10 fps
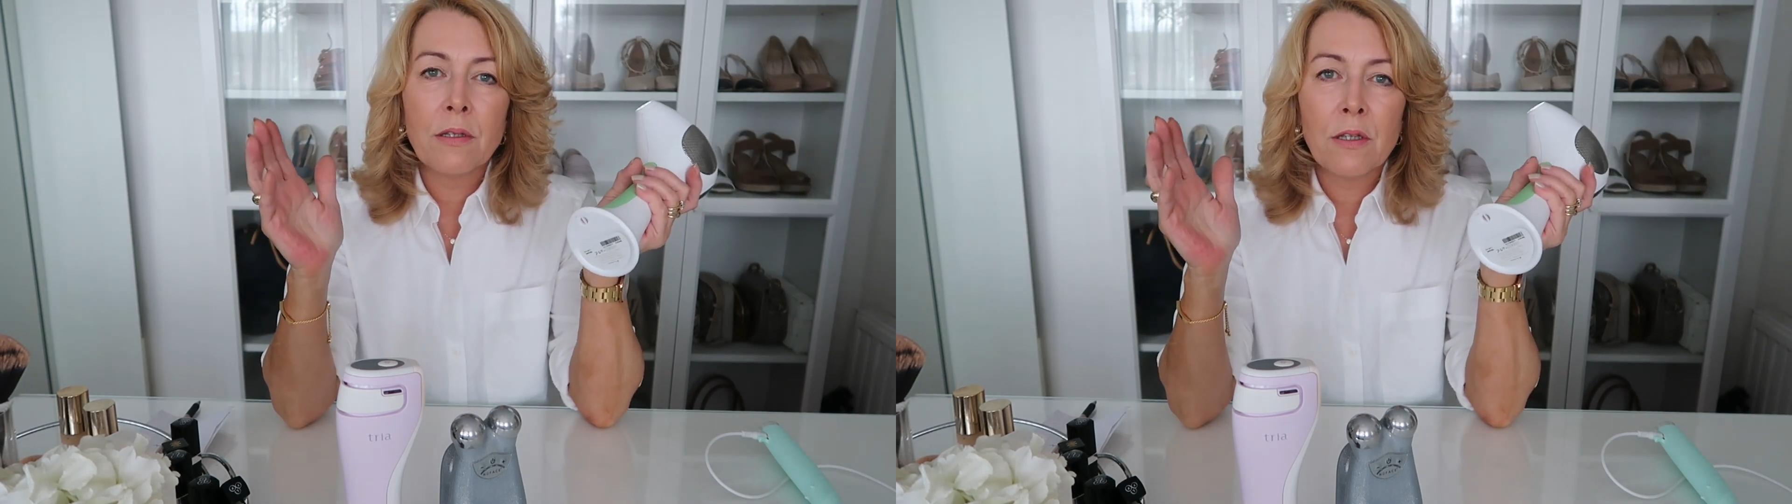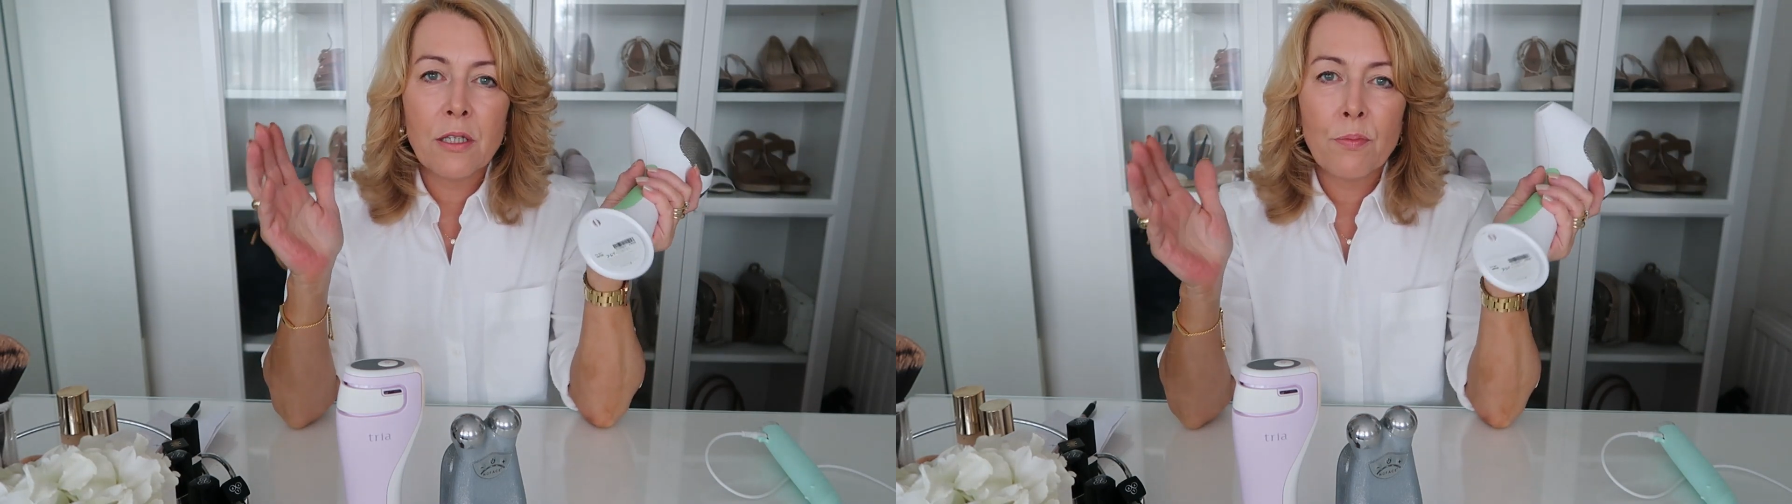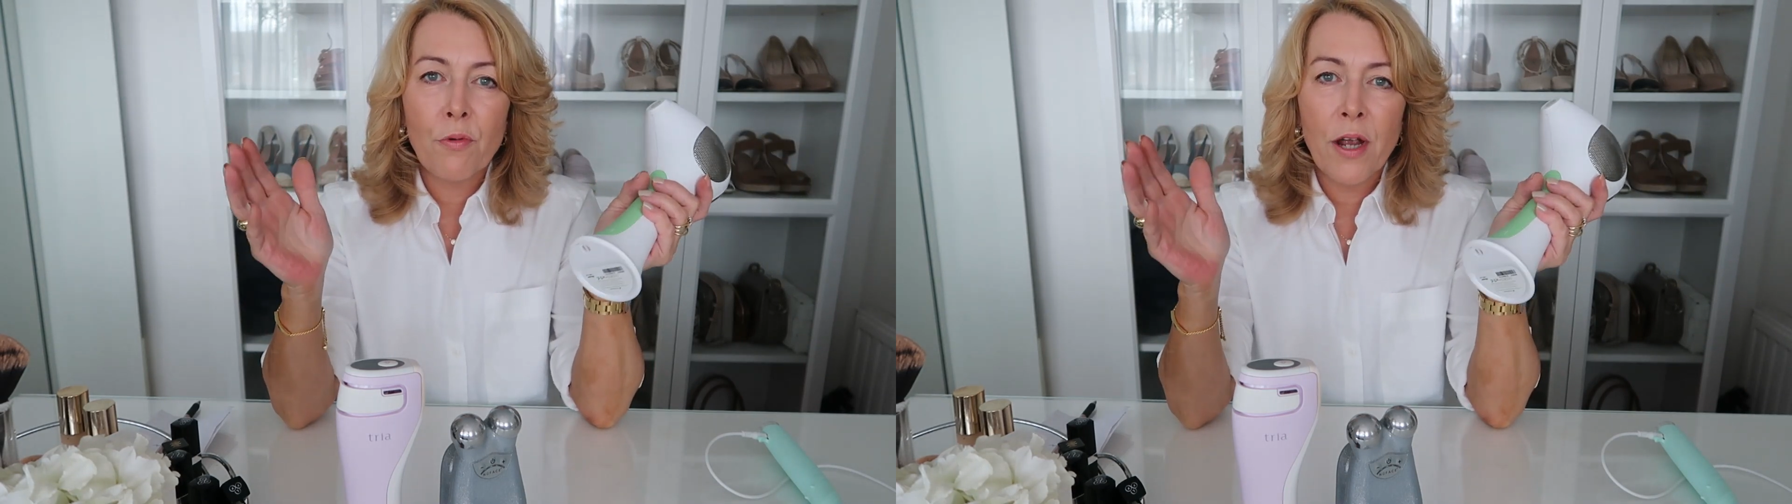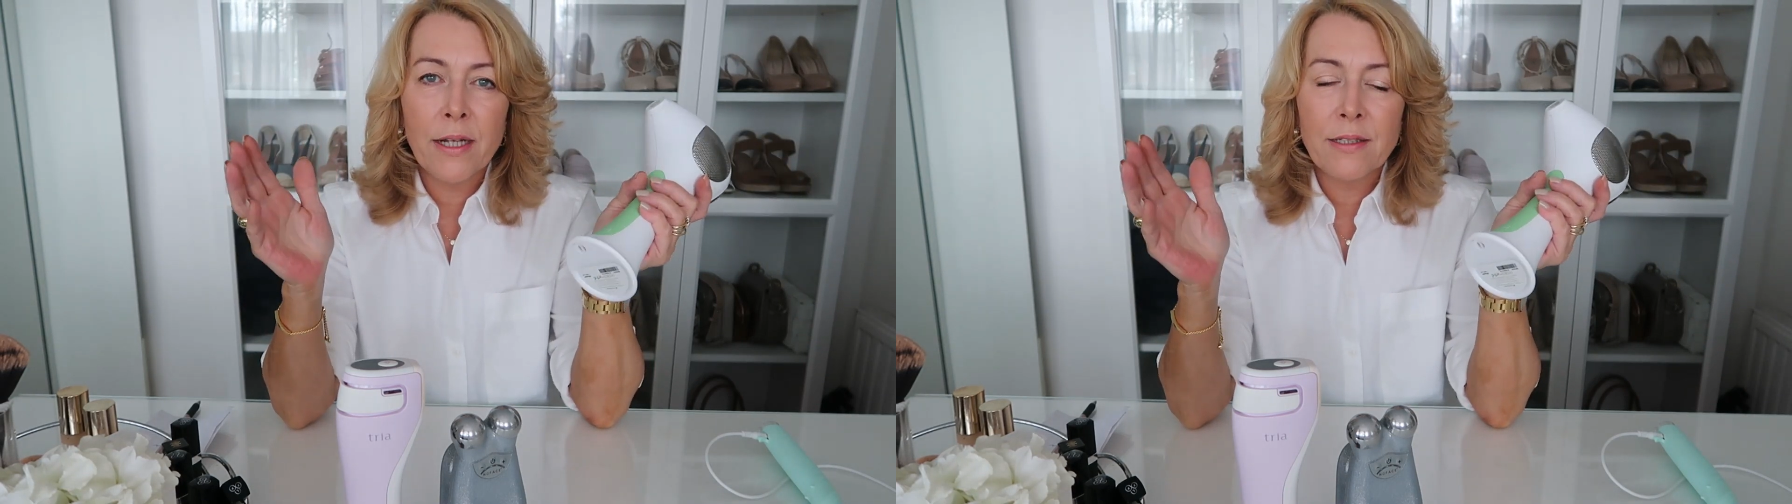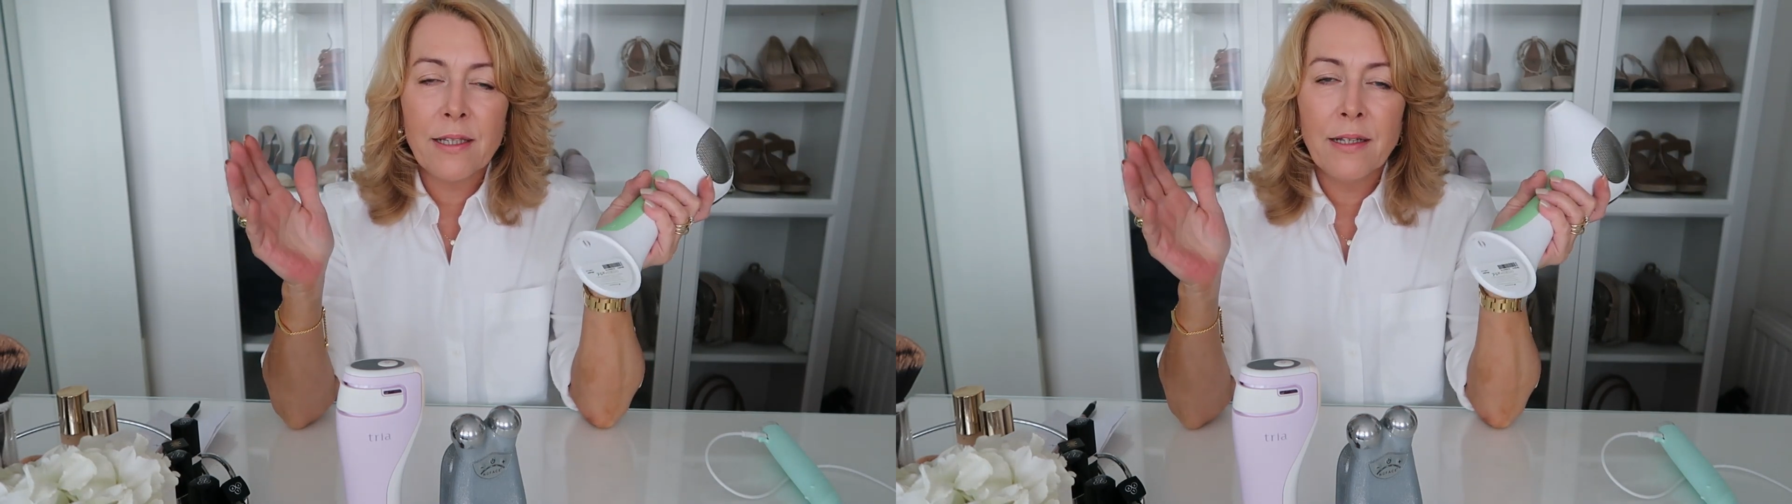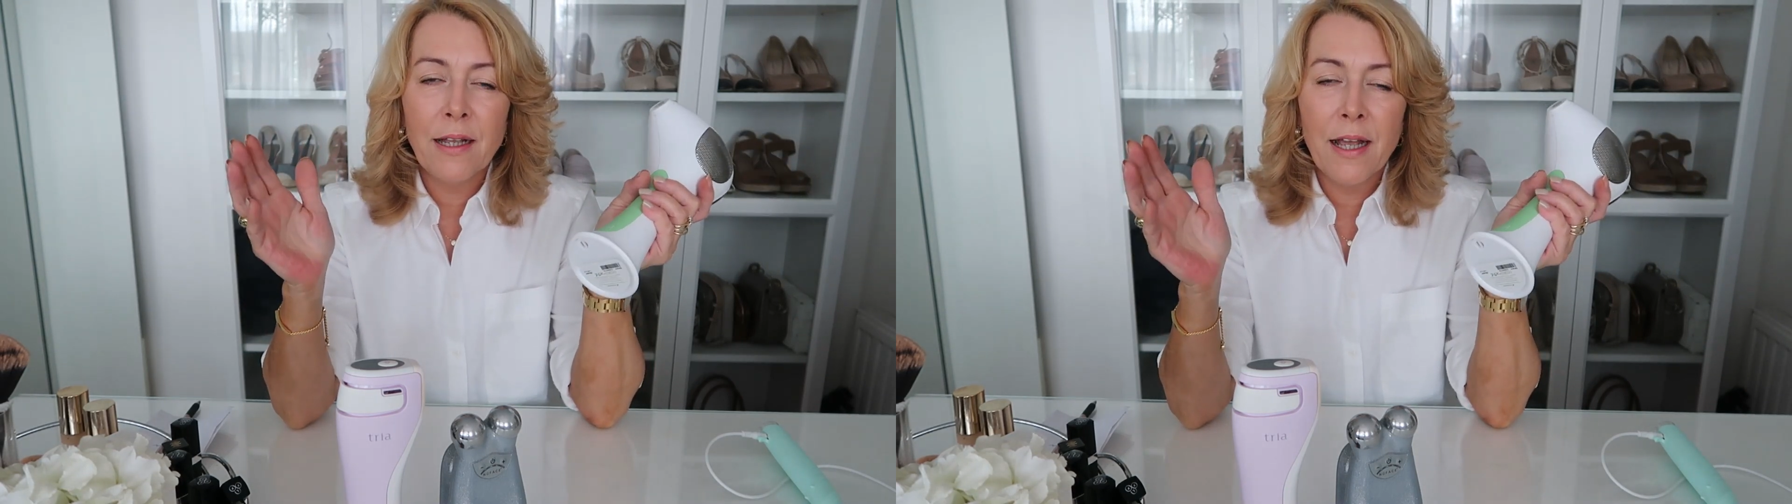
the sprouting